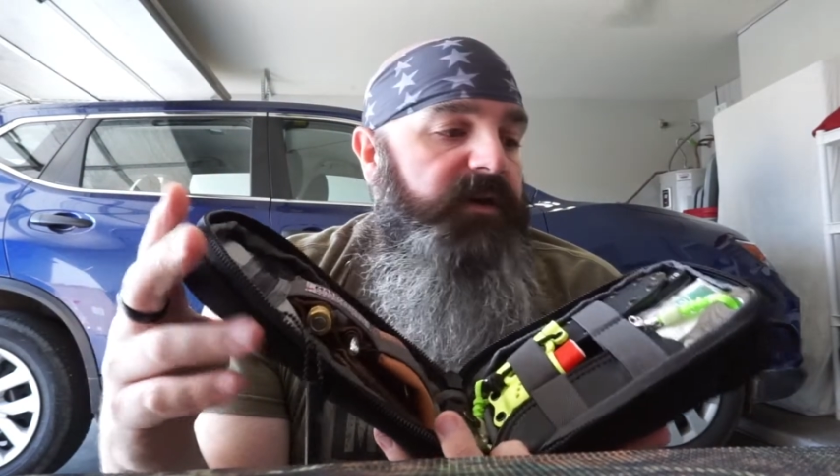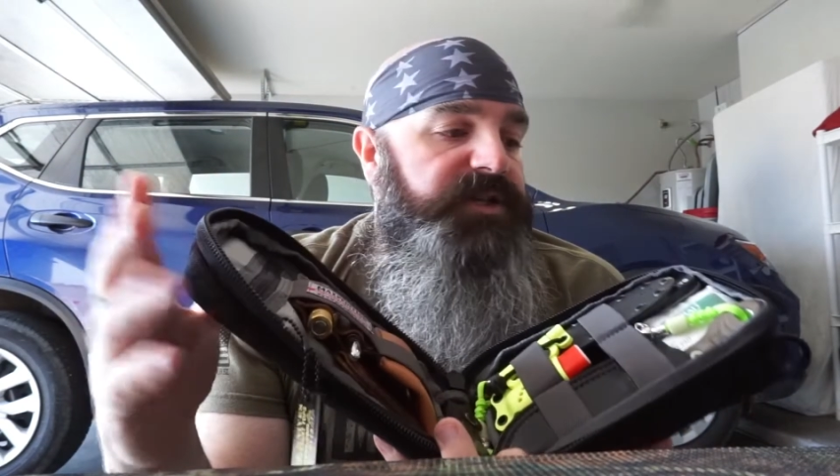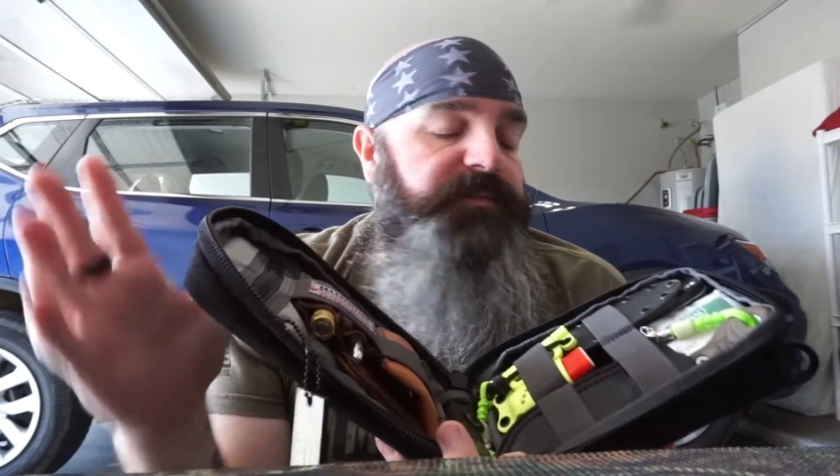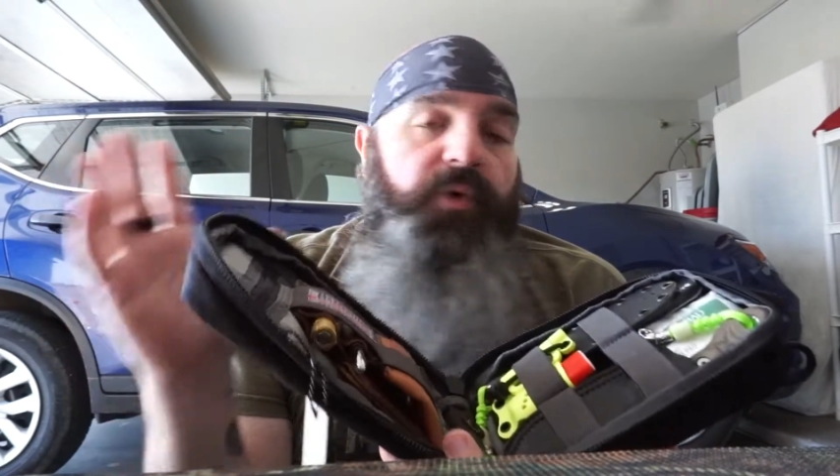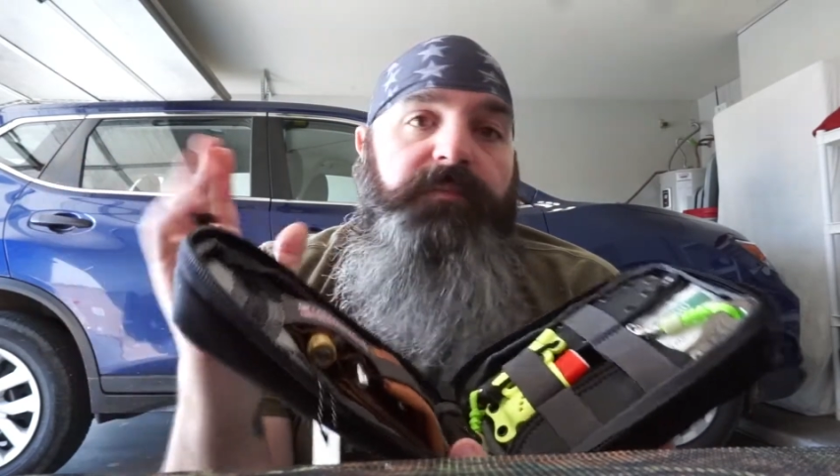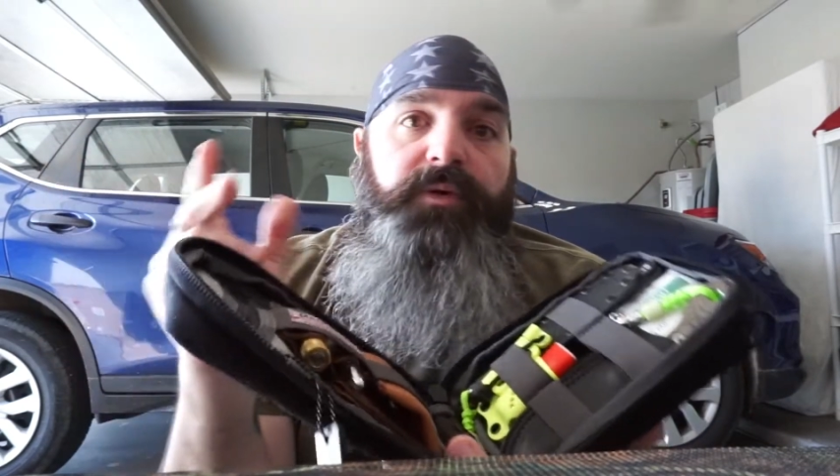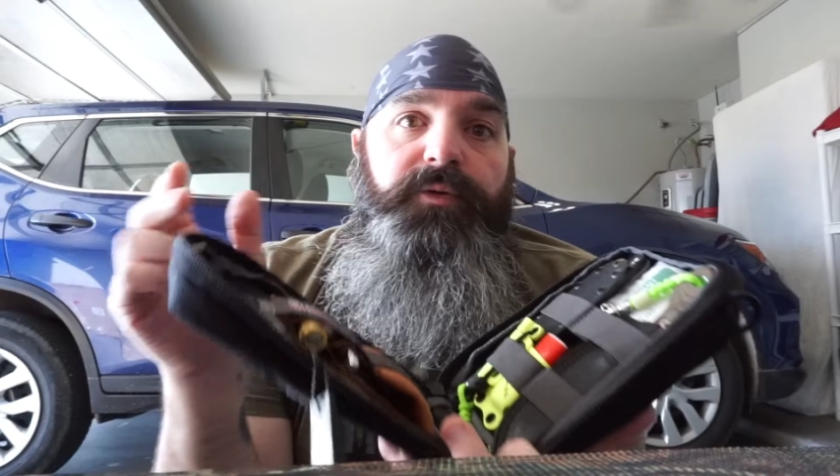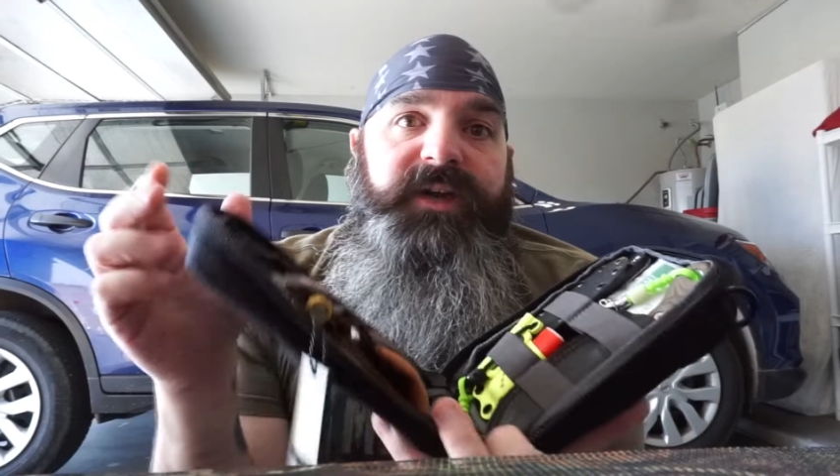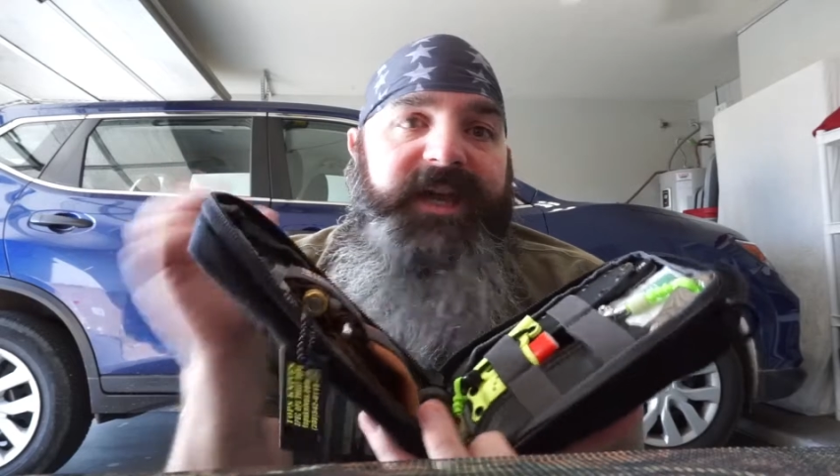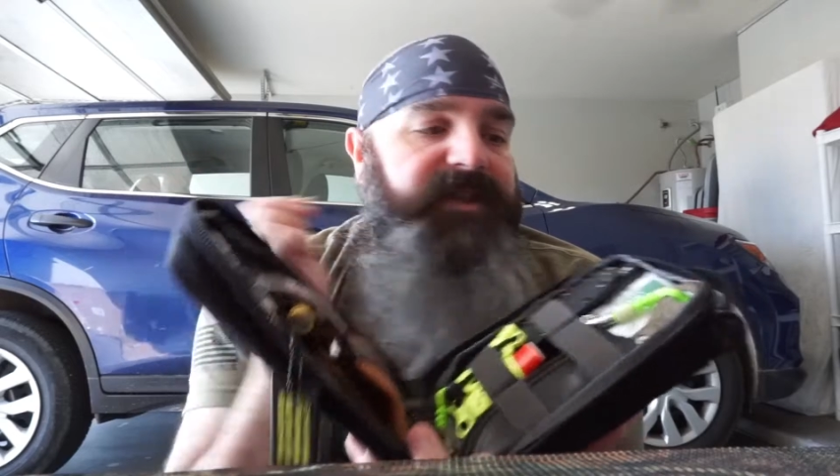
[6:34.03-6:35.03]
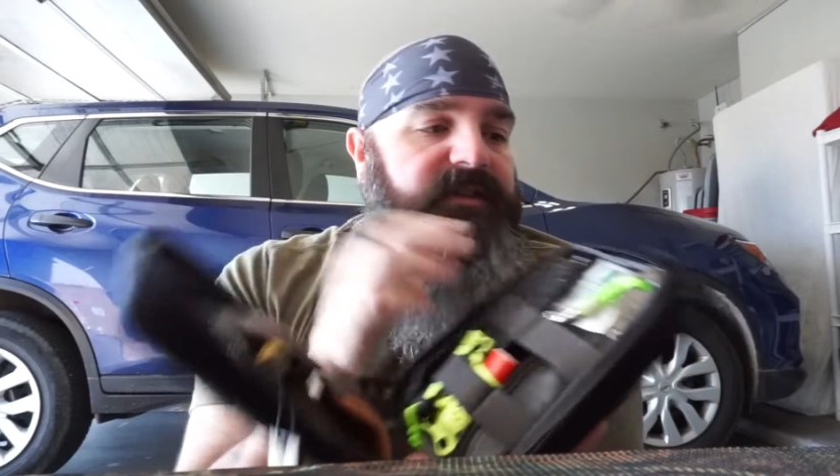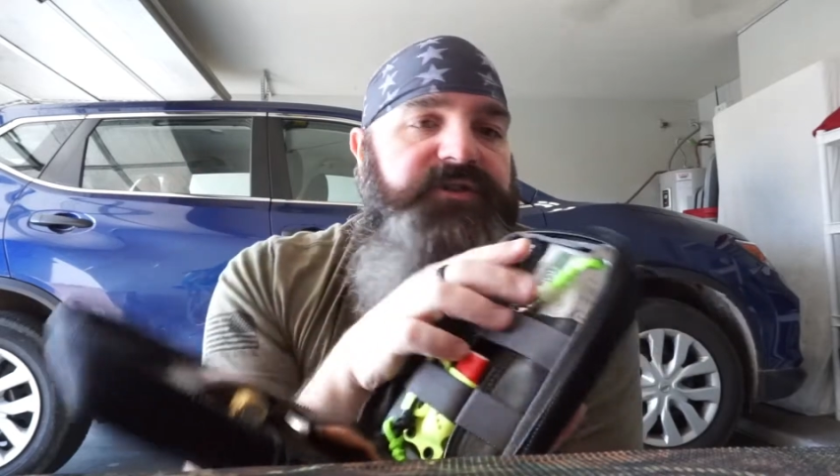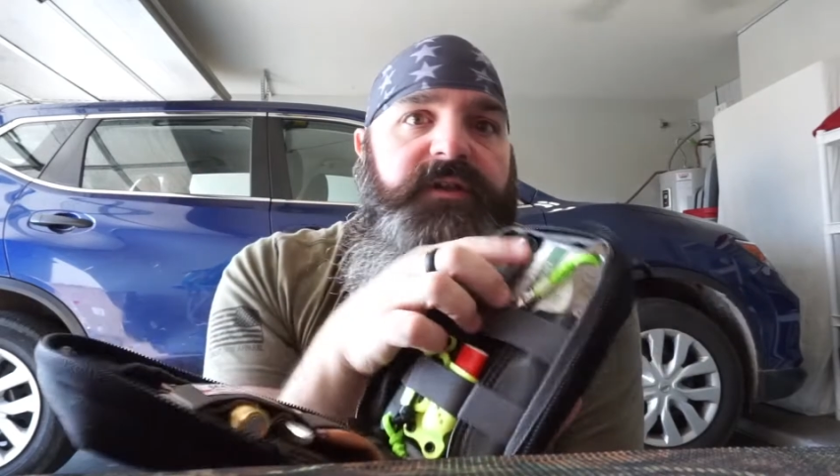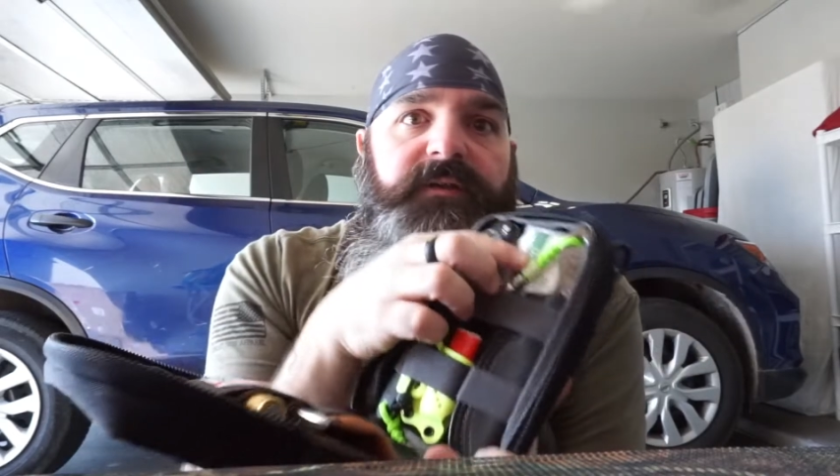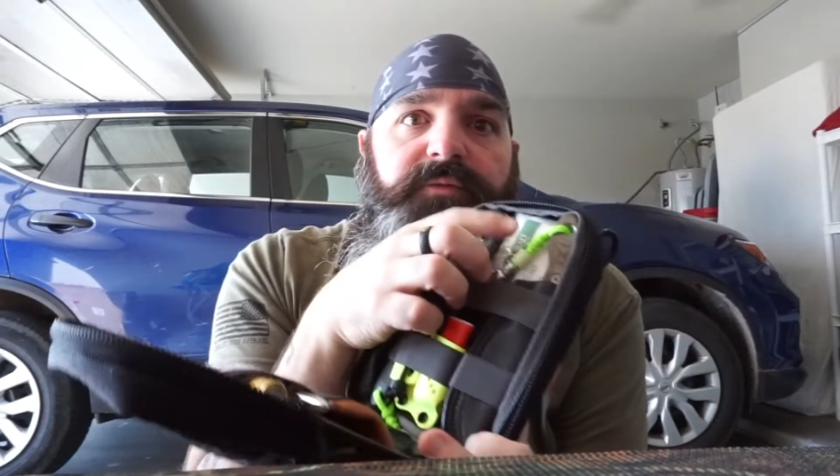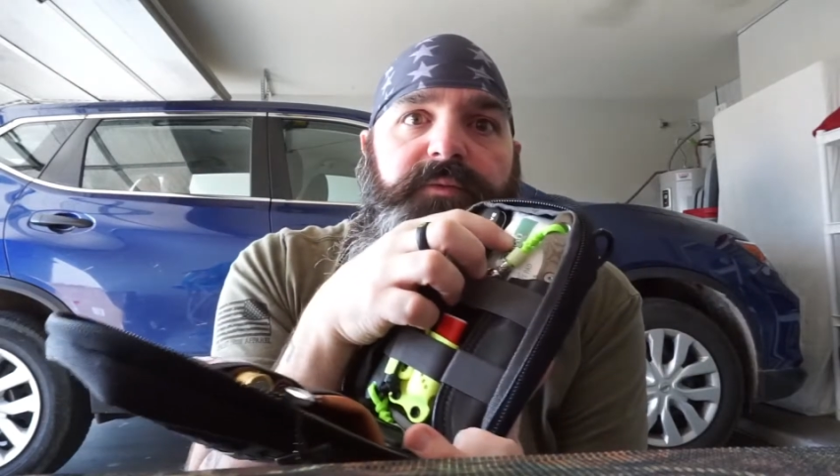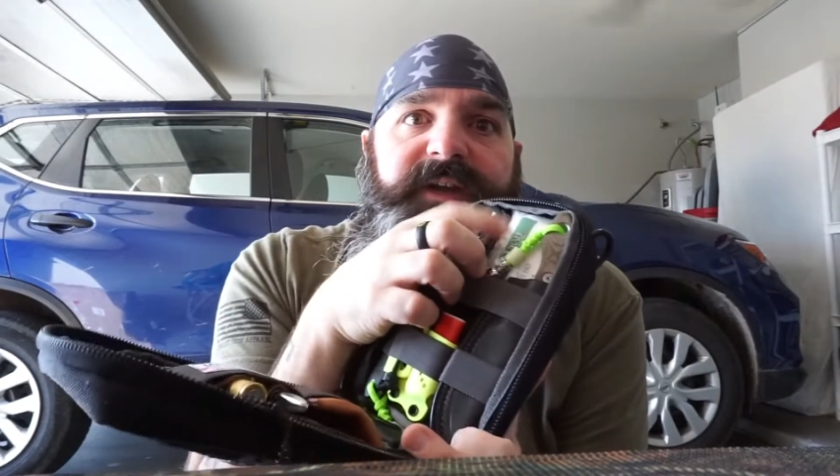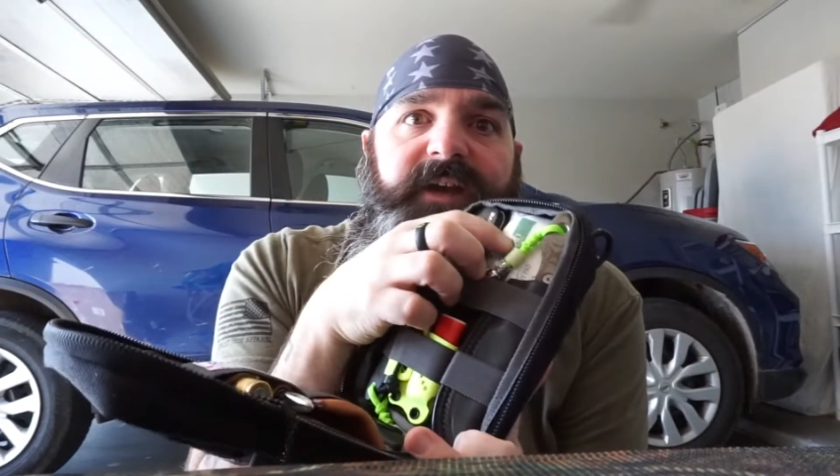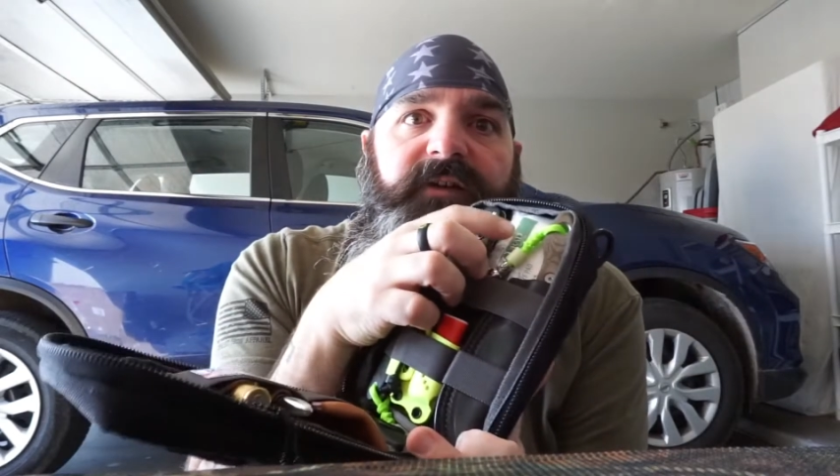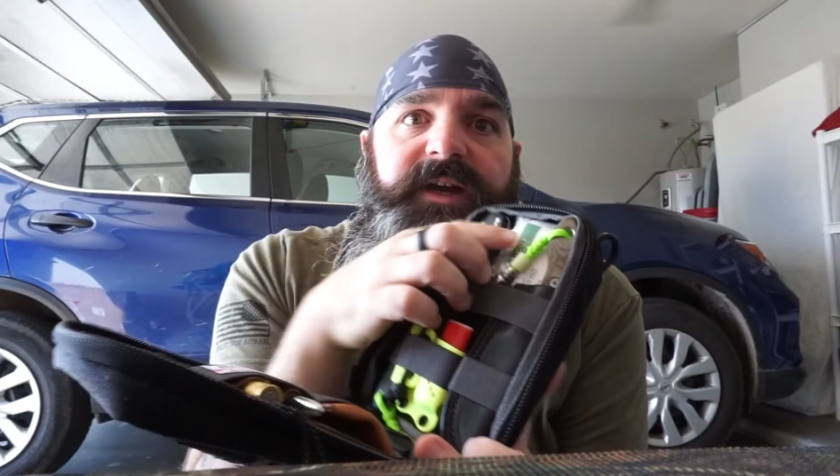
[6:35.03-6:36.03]
some more boo-boo kit. There's another boo-boo
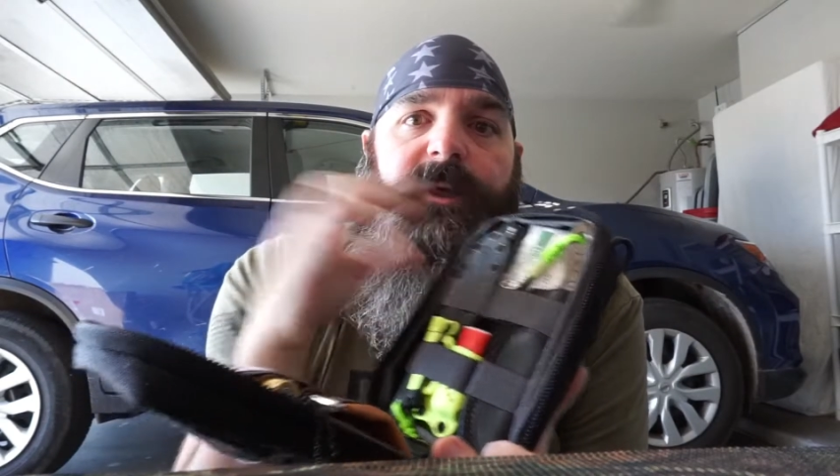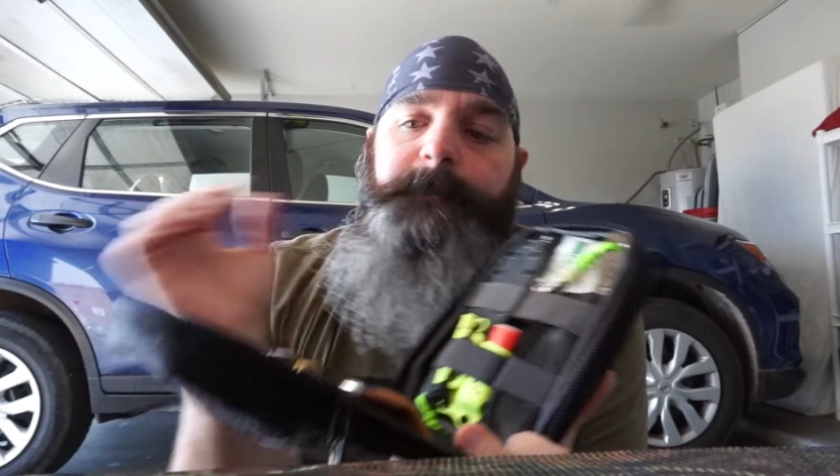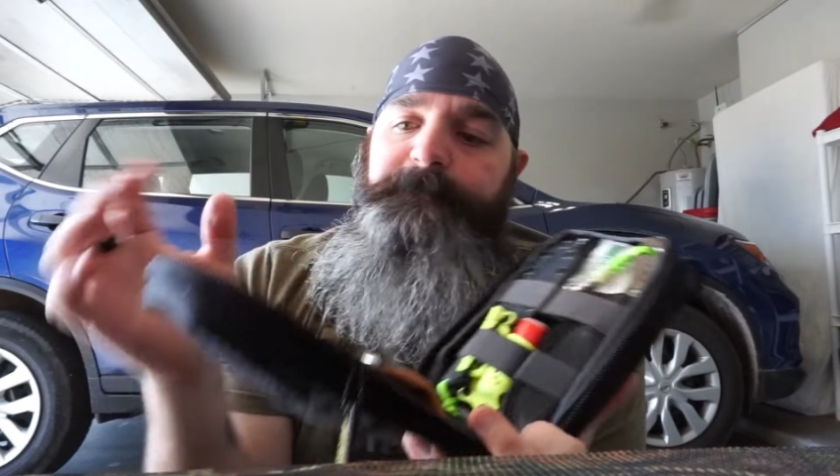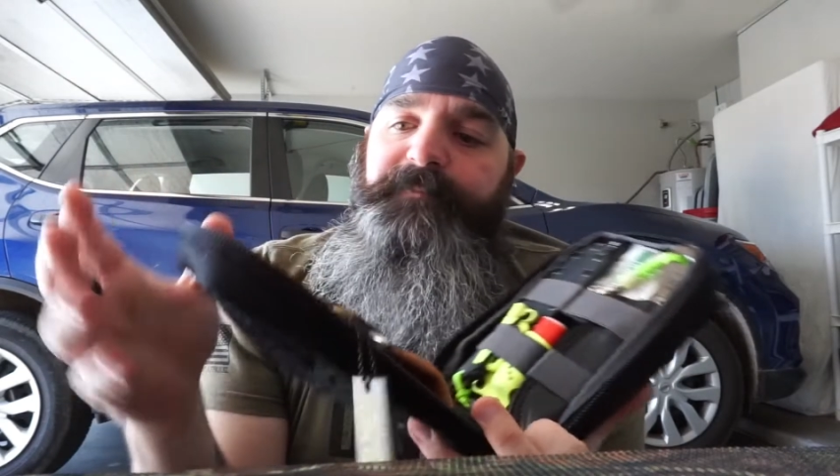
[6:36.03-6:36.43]
kit right here,